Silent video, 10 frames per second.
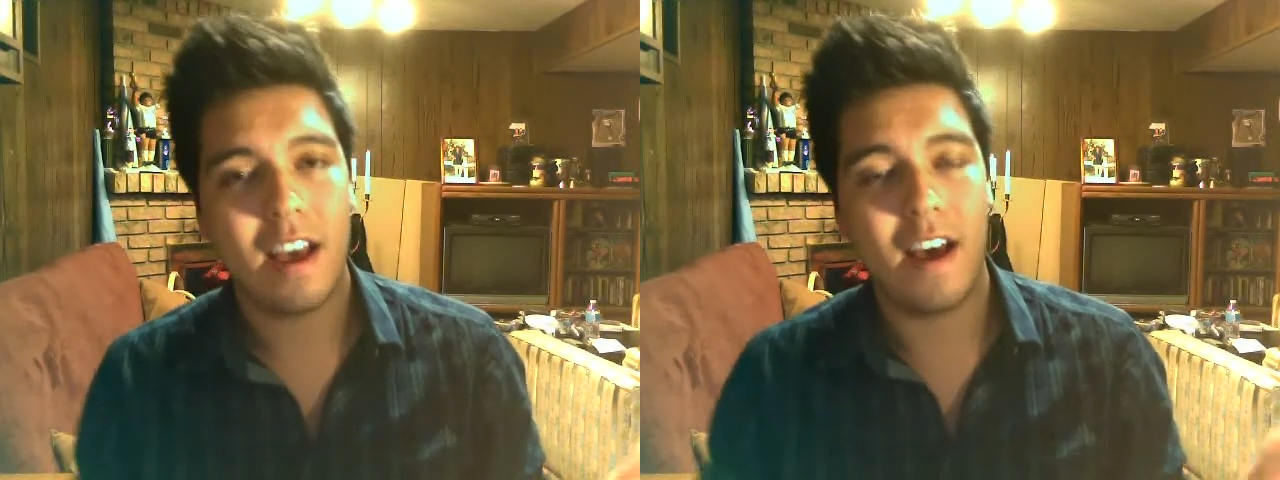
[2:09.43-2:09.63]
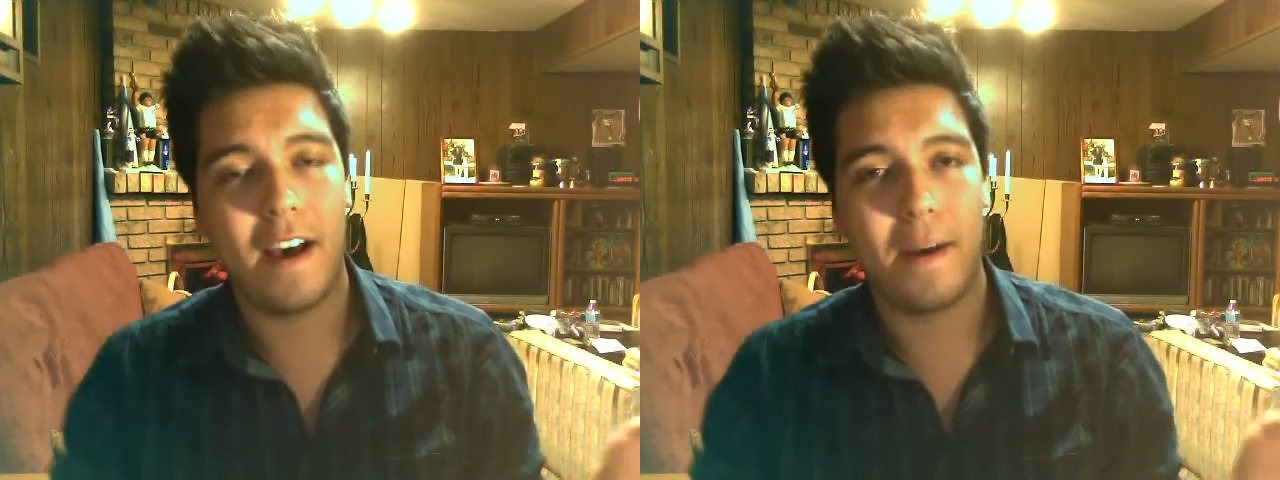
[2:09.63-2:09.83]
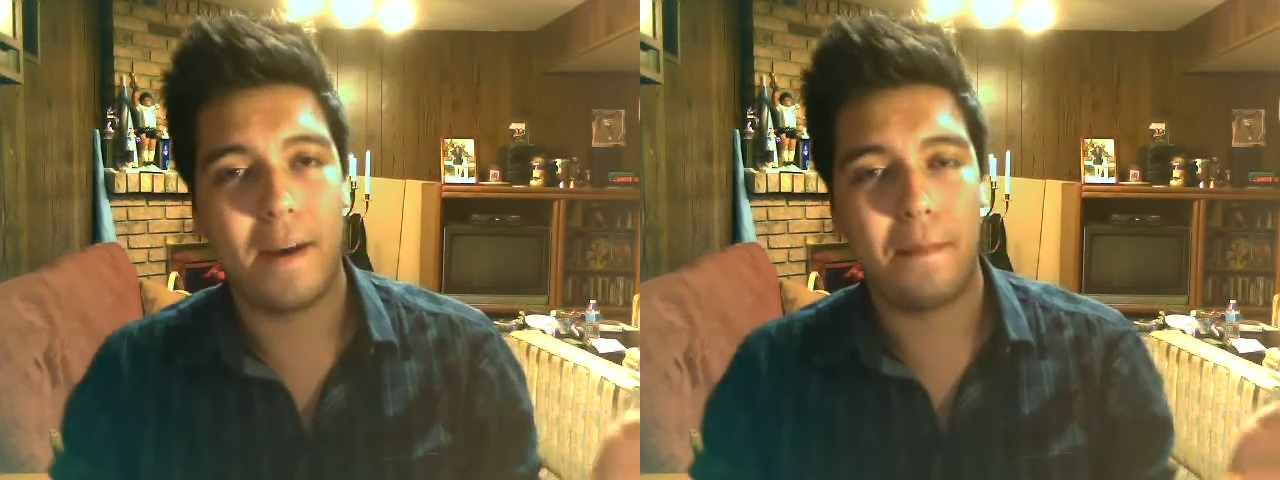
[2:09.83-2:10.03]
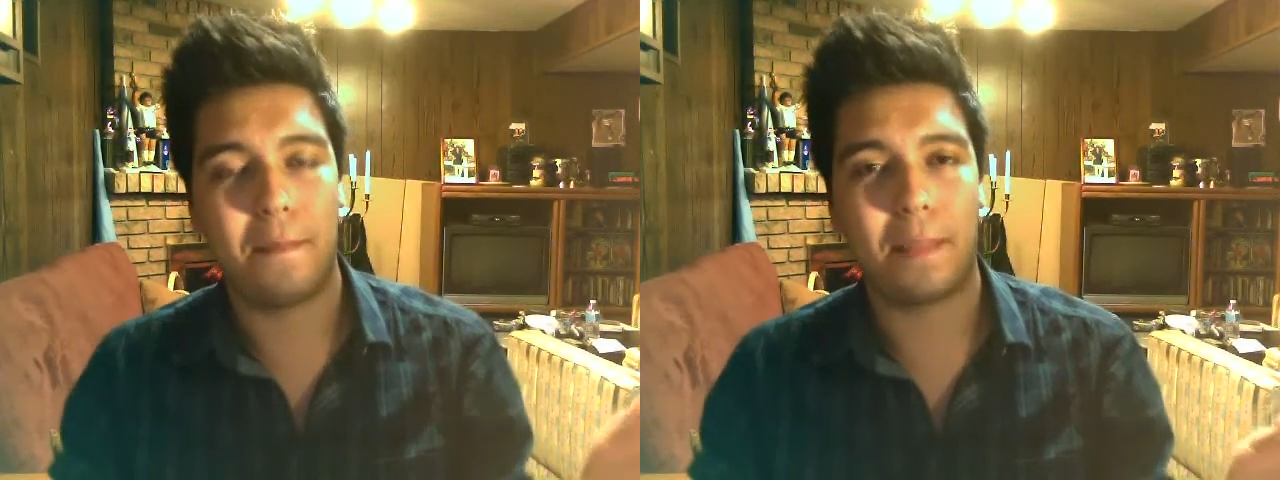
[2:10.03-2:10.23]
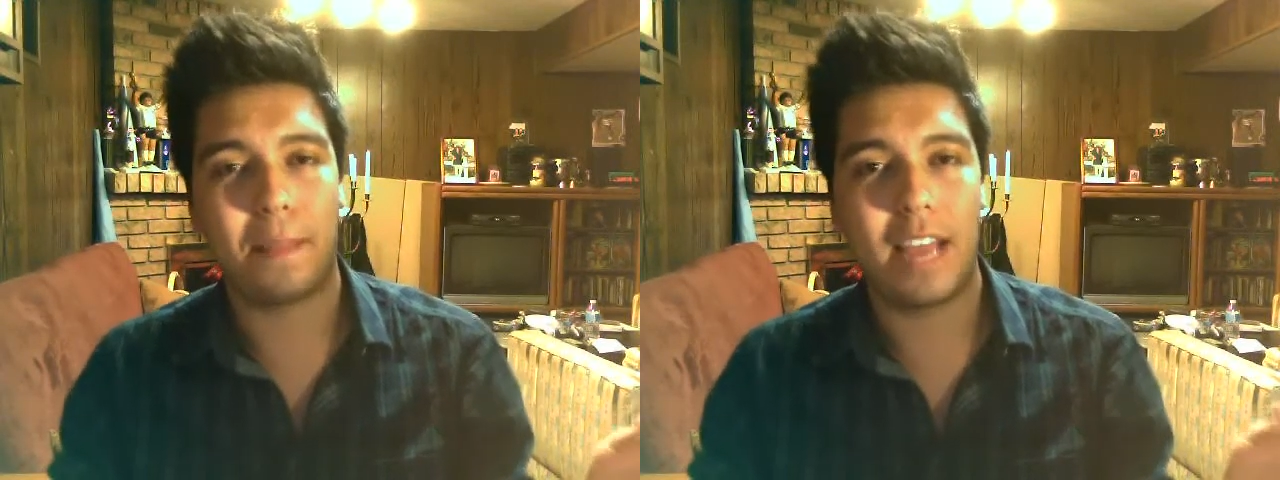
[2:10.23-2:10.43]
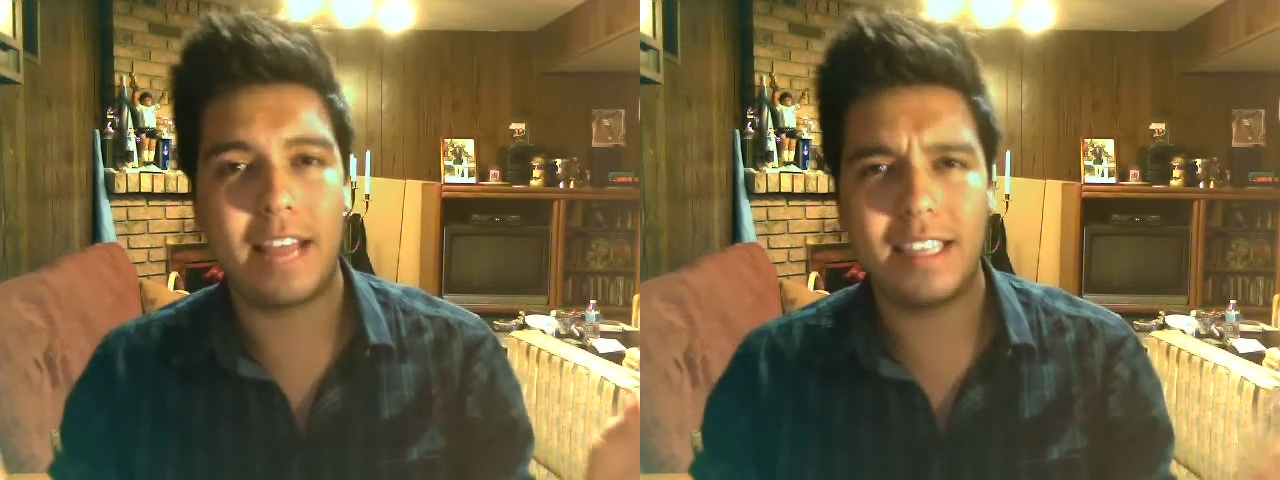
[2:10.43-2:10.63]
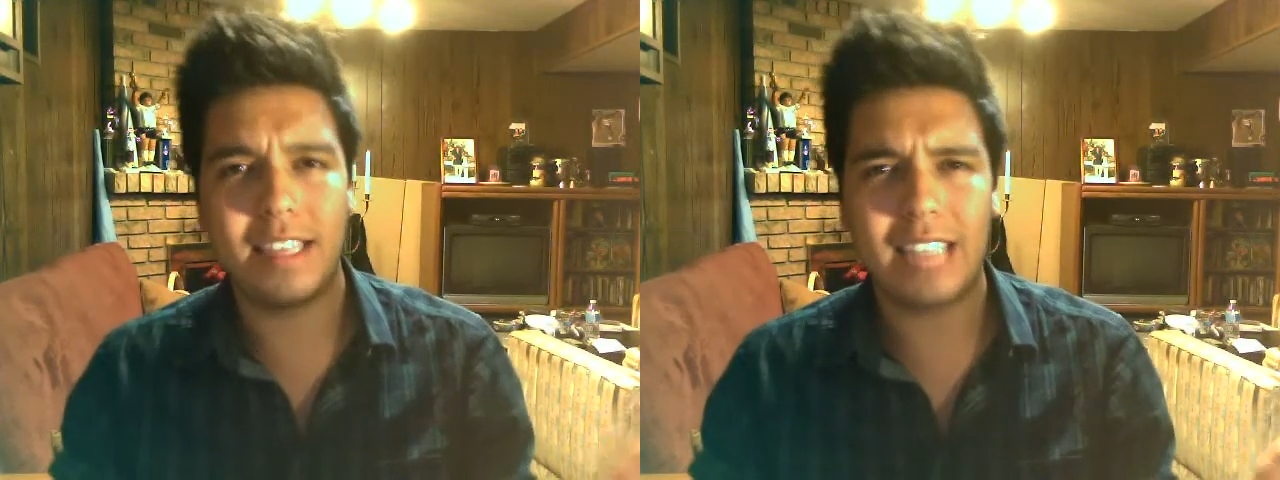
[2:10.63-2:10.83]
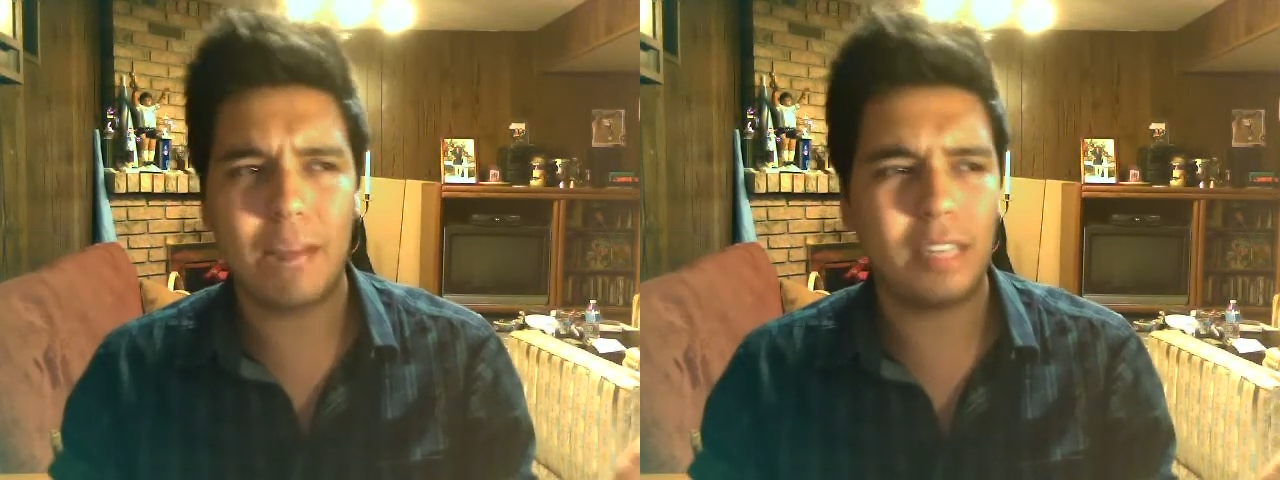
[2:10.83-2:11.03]
And this
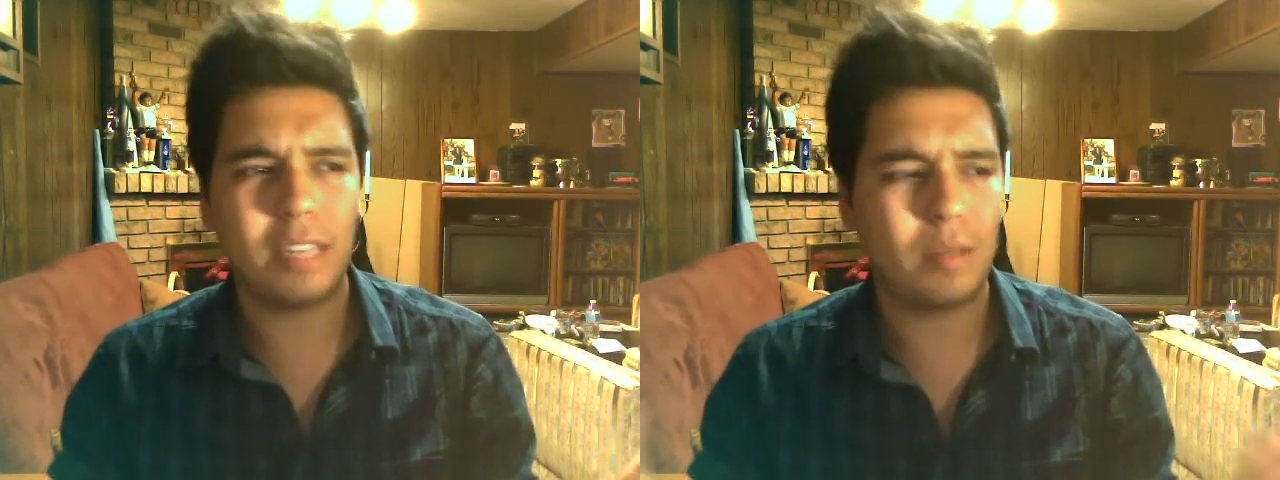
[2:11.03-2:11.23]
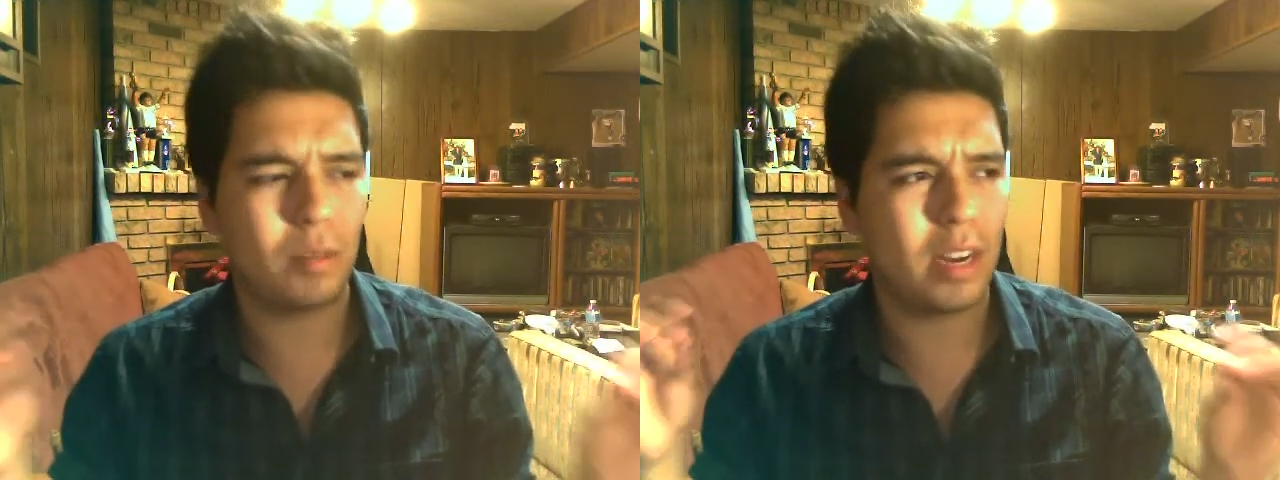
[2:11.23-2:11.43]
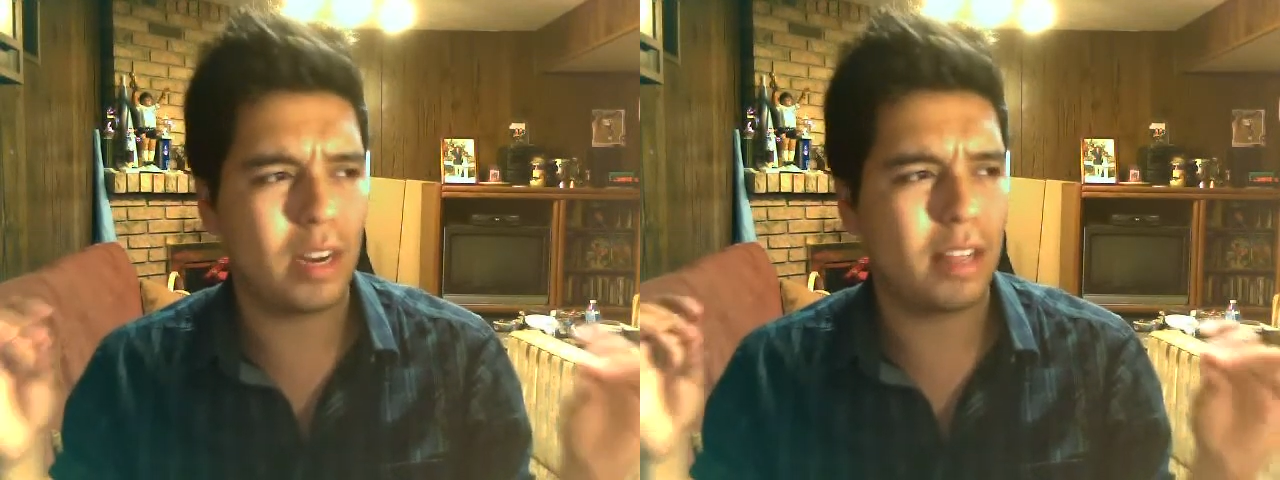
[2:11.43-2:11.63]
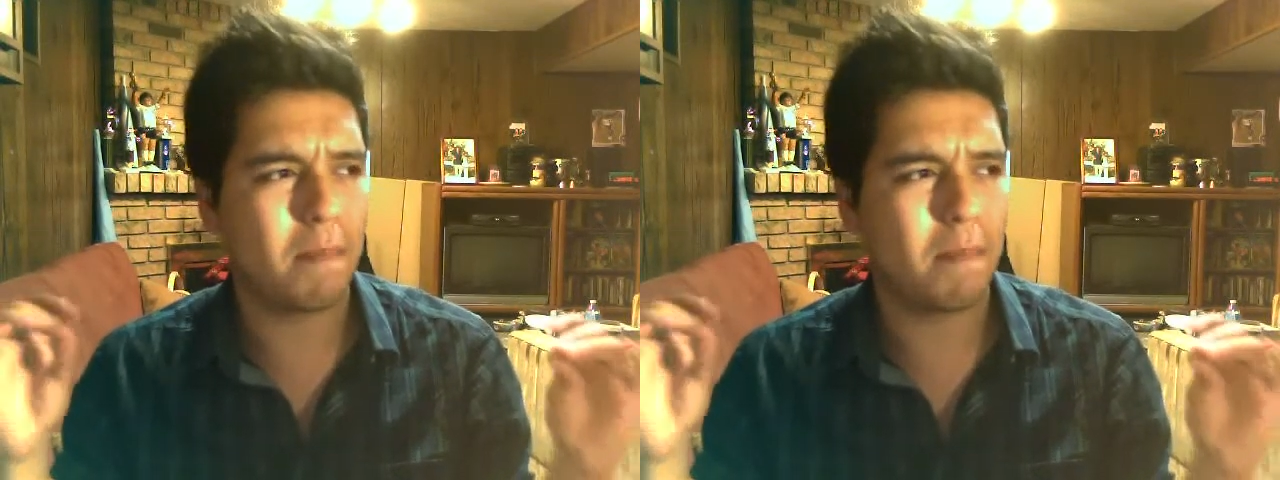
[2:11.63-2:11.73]
tap routine was one of the